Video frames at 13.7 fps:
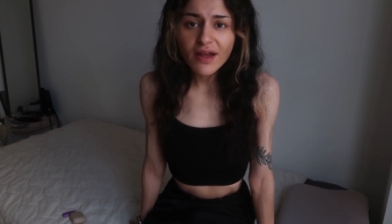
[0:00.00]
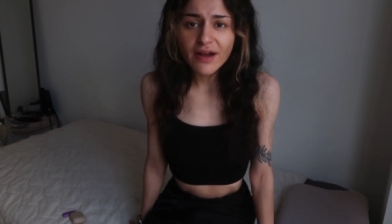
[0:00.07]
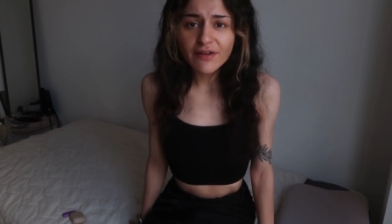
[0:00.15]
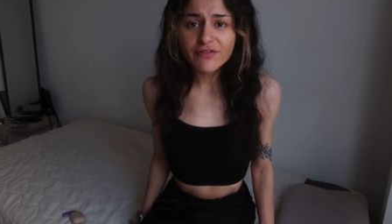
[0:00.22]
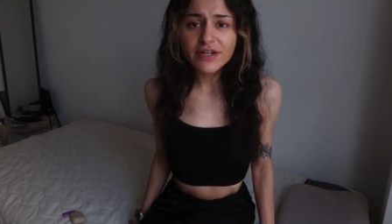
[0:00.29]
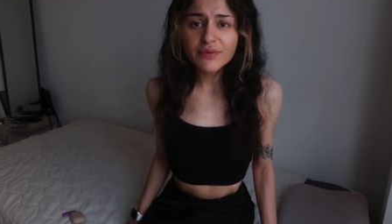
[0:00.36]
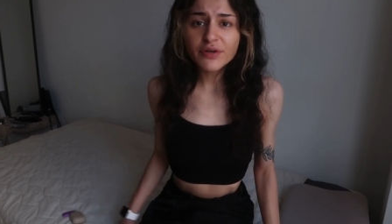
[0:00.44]
I
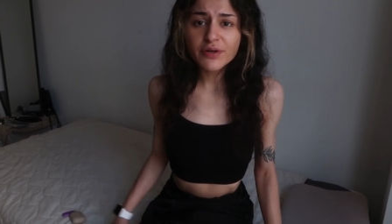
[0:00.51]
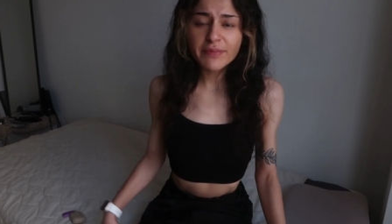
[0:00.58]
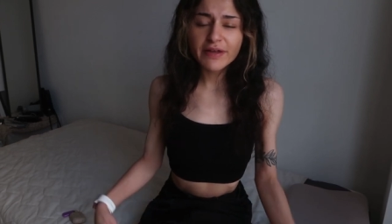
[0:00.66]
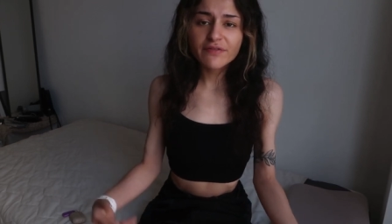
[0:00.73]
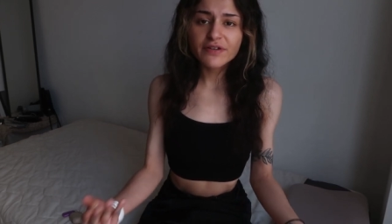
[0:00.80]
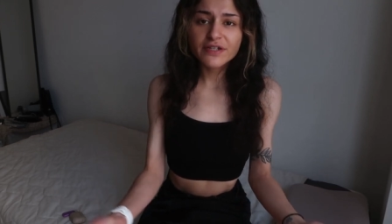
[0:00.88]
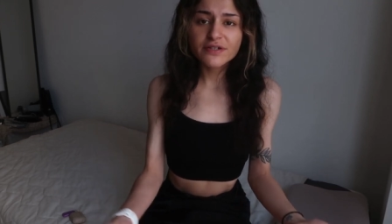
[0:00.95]
really want to
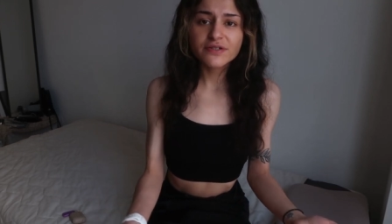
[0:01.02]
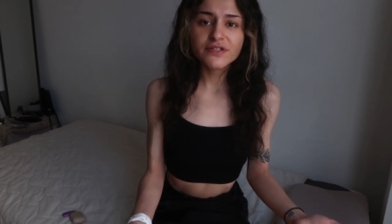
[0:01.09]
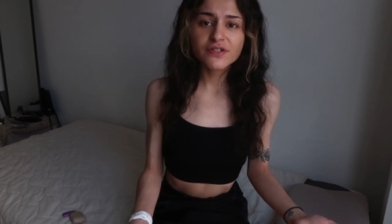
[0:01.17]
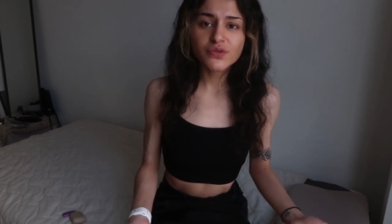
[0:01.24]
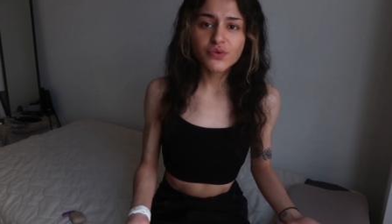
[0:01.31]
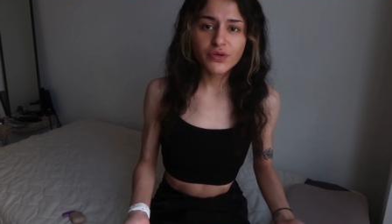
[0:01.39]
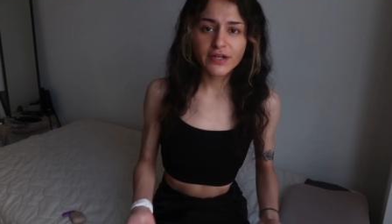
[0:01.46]
make
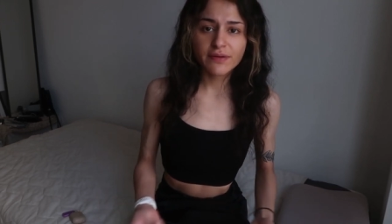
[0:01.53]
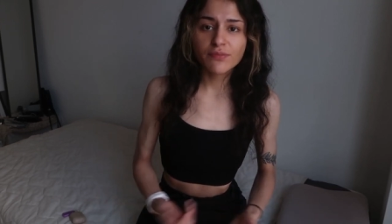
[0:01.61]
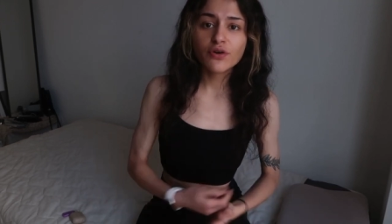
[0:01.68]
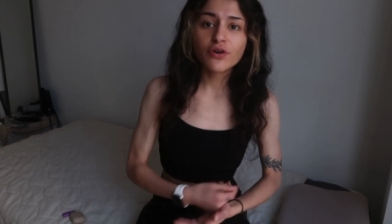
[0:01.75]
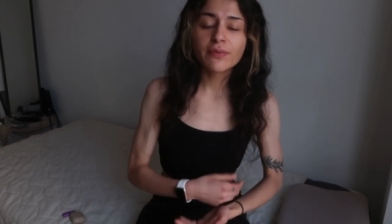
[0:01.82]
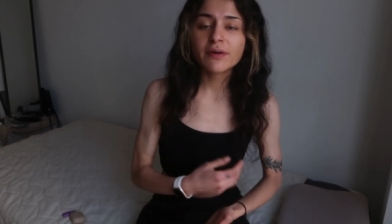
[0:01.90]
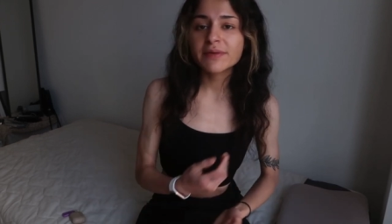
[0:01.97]
videos talking
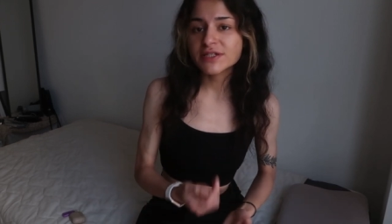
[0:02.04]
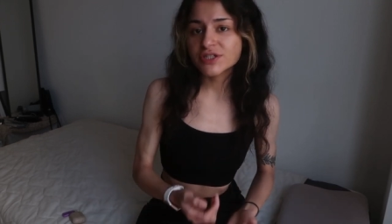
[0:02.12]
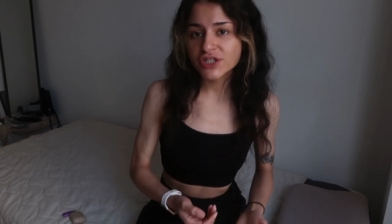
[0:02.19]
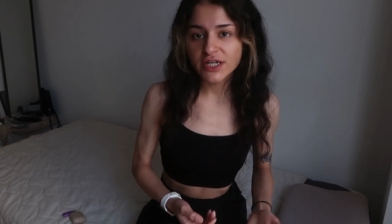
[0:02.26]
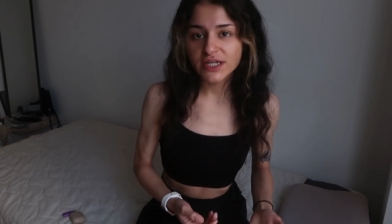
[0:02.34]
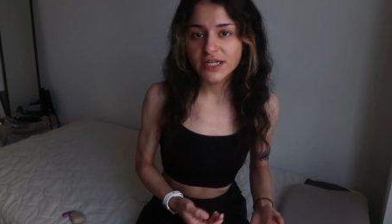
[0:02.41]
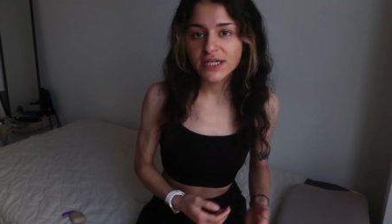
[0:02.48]
more about my
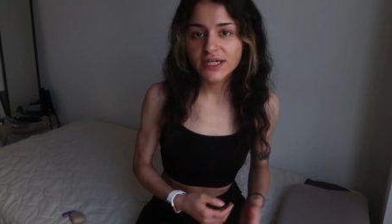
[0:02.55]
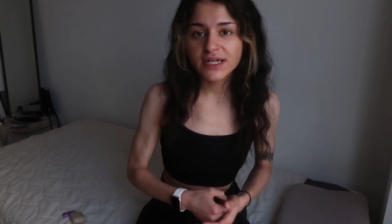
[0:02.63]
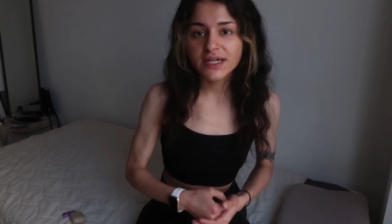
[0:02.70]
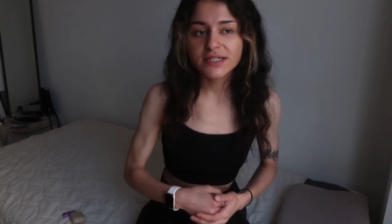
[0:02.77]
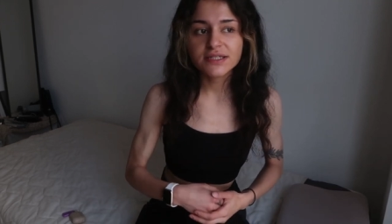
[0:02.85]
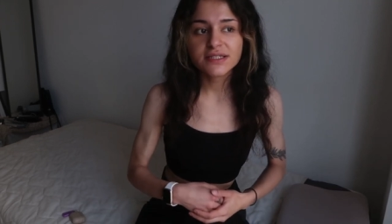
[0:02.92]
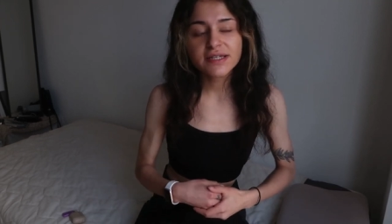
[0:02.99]
journey
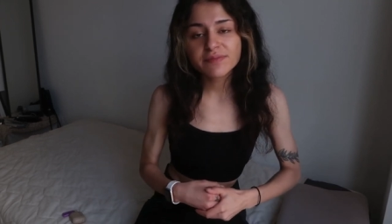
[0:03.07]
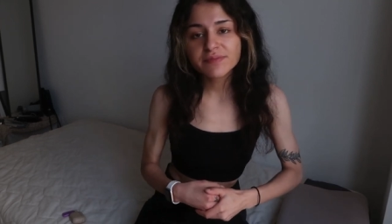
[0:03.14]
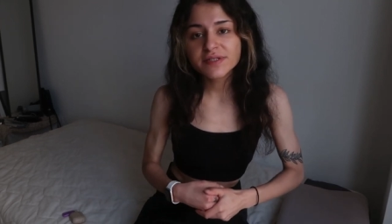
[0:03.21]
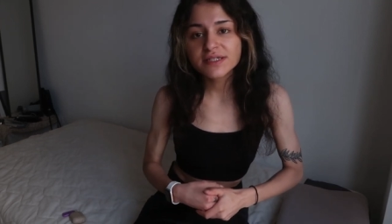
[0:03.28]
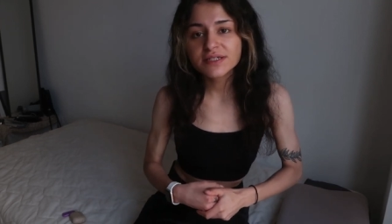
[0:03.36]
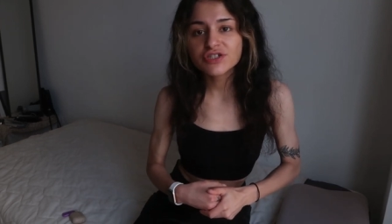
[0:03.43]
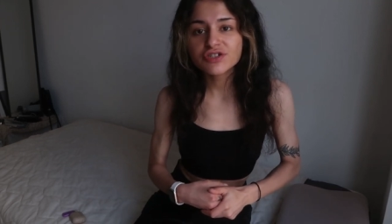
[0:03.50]
and
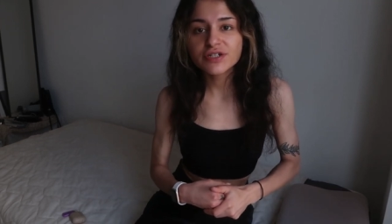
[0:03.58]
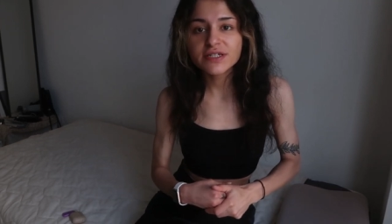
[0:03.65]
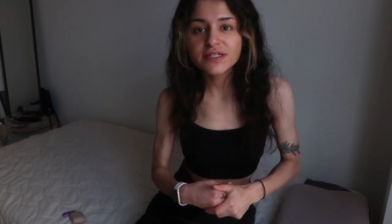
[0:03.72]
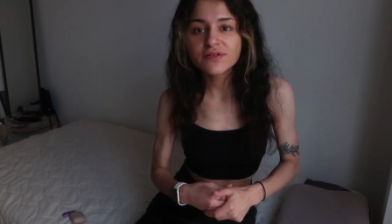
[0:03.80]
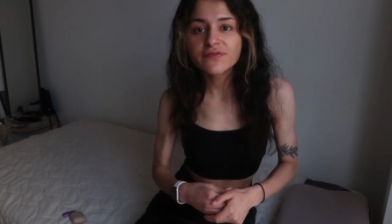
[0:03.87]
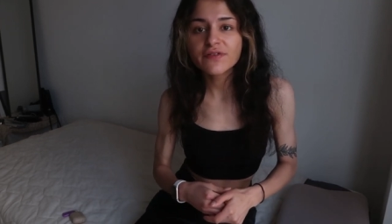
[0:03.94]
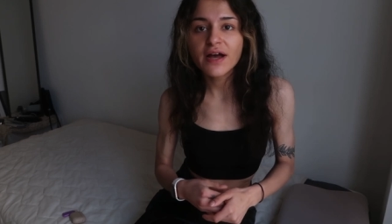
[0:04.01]
tips and
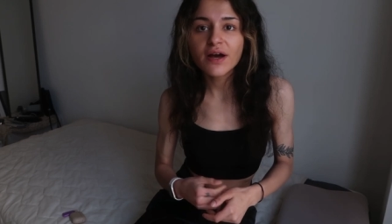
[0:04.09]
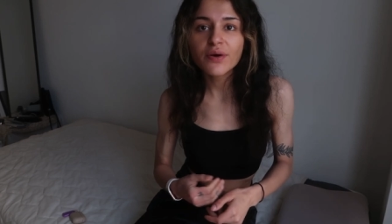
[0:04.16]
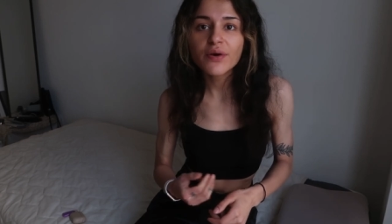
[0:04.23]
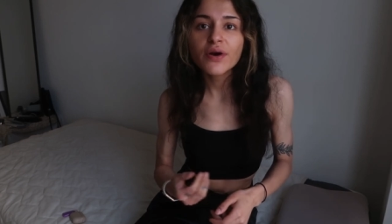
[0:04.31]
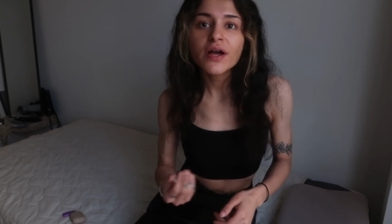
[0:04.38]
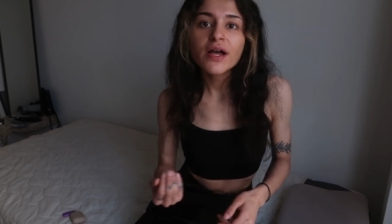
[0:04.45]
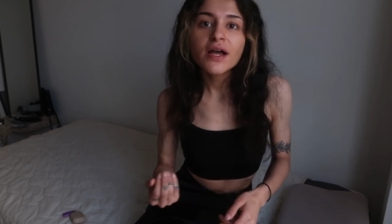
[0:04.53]
tricks of
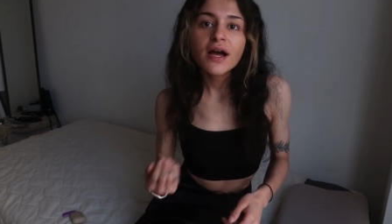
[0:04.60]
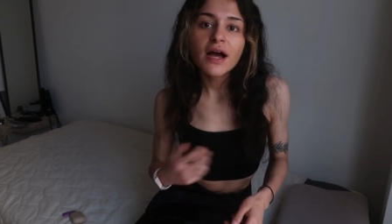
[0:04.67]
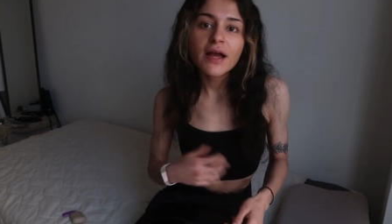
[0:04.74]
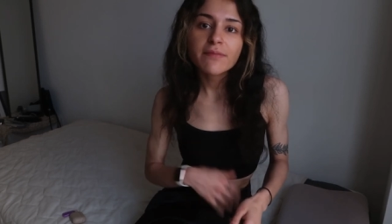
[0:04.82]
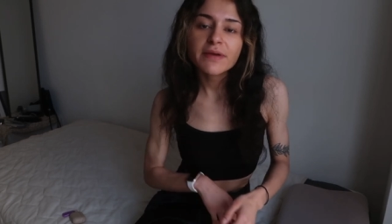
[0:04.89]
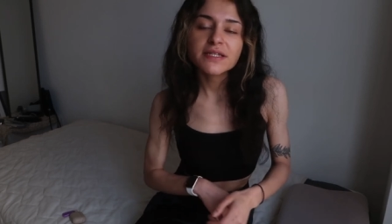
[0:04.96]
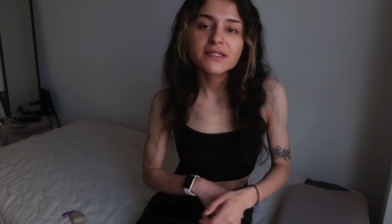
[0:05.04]
how
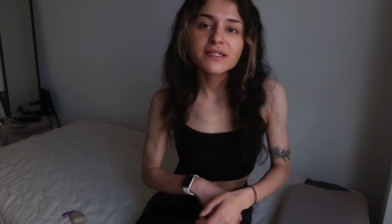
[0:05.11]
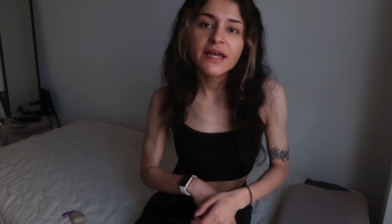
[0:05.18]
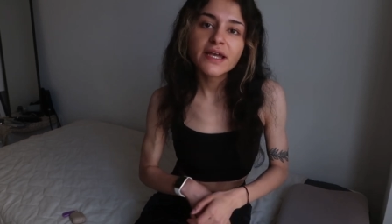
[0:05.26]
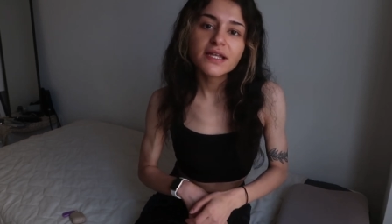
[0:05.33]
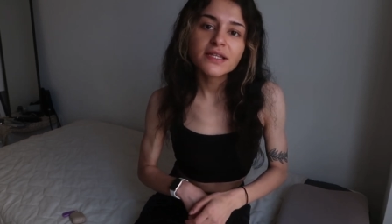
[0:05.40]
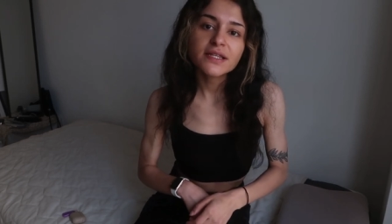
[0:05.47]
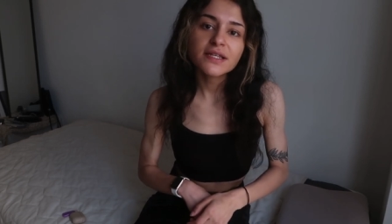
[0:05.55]
I maintain